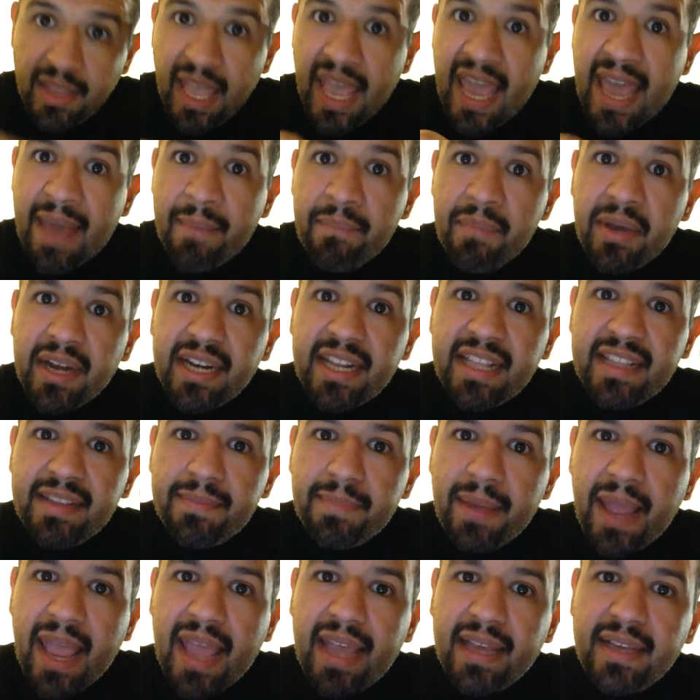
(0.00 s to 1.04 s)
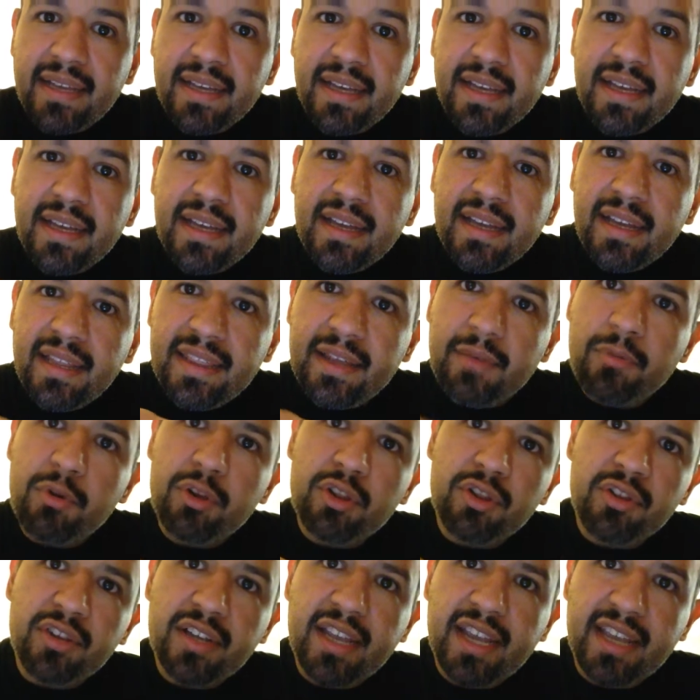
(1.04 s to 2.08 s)
at Money in the Bank, then we're
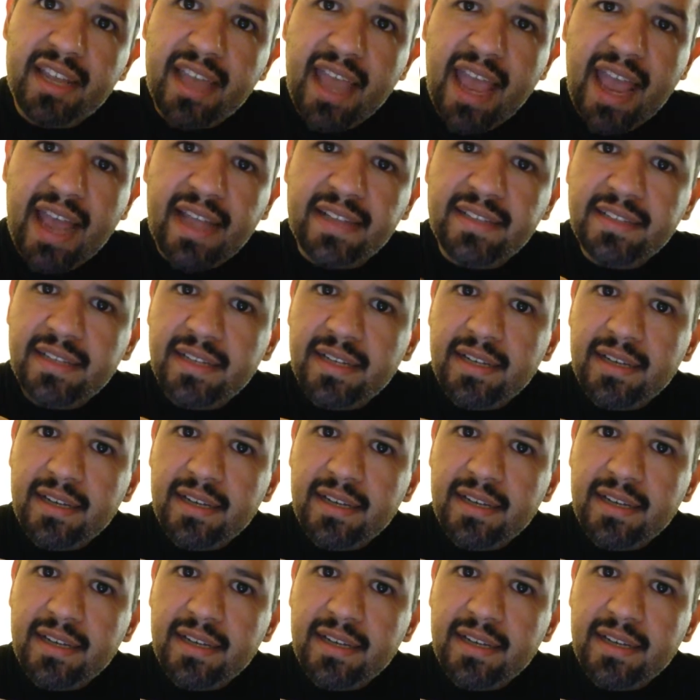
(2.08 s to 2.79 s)
looking at